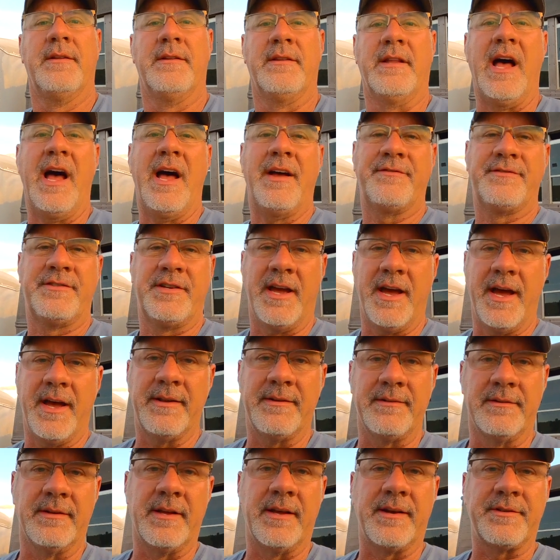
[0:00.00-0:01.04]
live
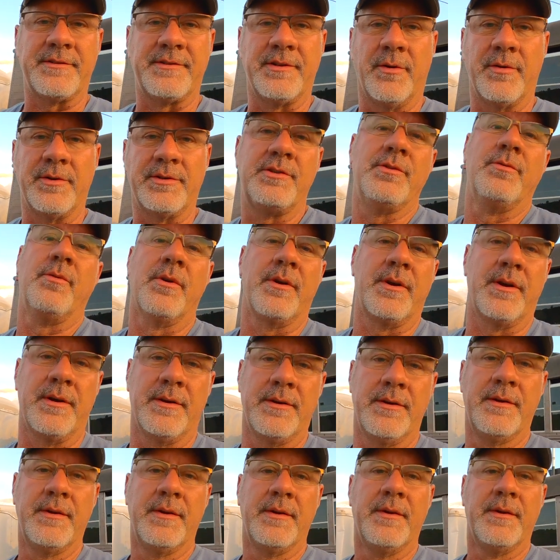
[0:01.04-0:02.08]
chat and let us know what you want
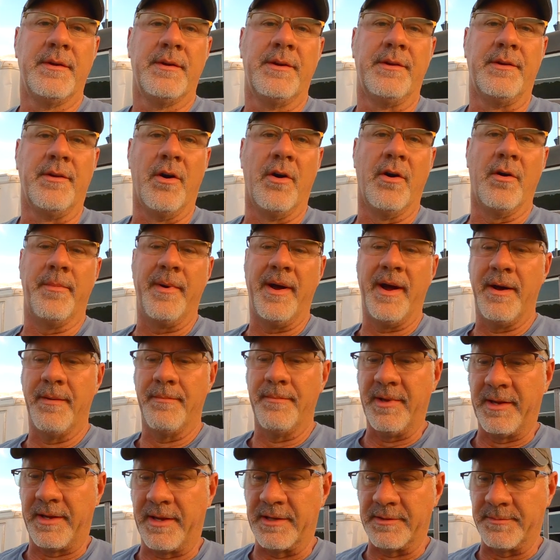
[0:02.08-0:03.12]
to know
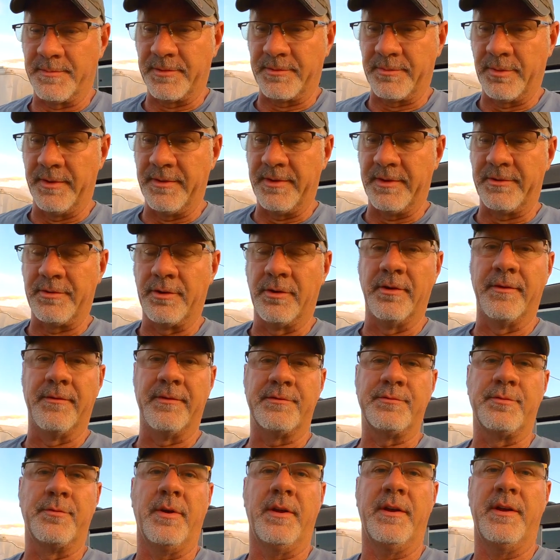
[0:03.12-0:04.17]
about. Because between the two of
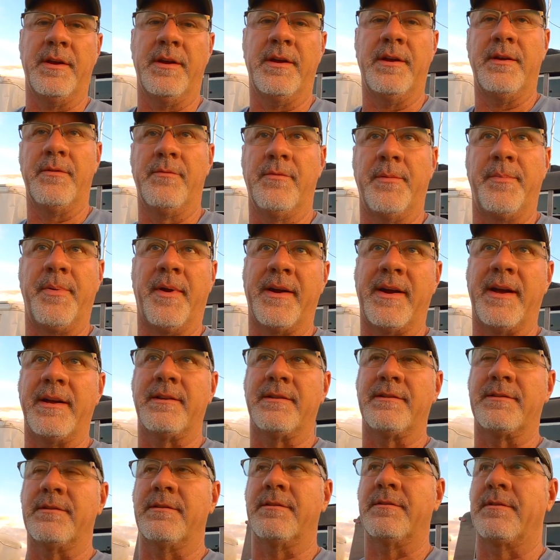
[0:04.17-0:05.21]
us, we probably got
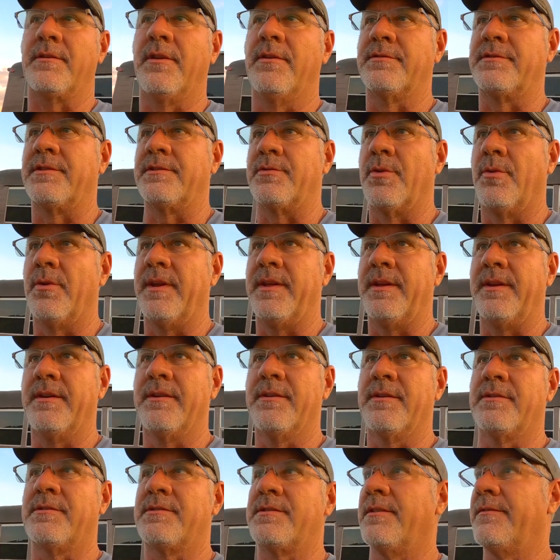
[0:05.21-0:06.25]
close to 20
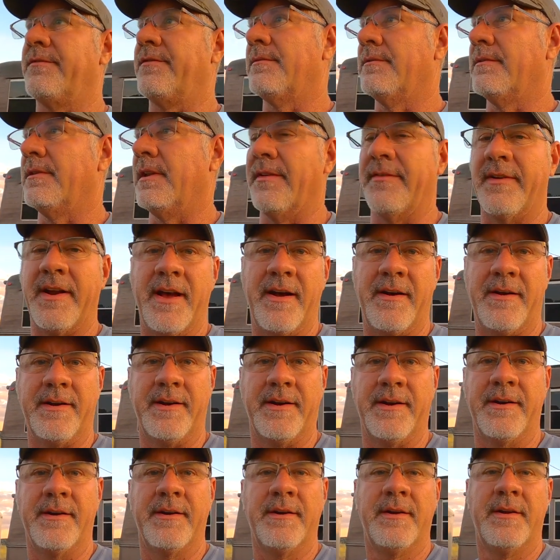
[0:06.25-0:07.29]
years of living out
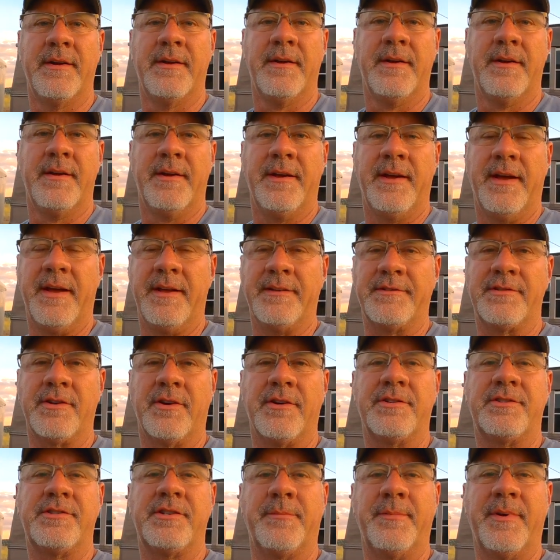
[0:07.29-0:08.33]
here. And
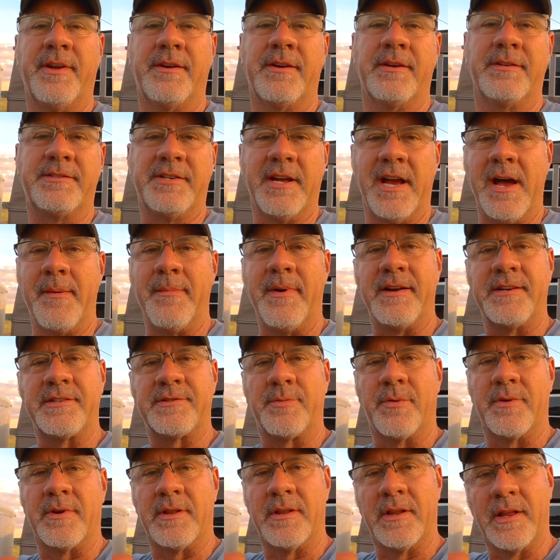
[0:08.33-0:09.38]
so it should be a good time. I
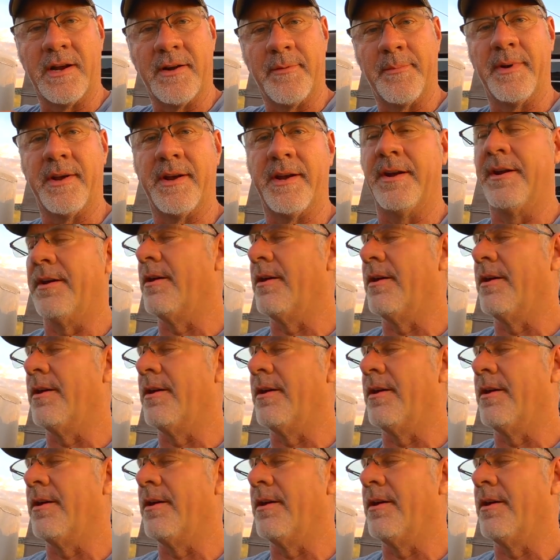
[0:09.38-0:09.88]
just wanted to let everybody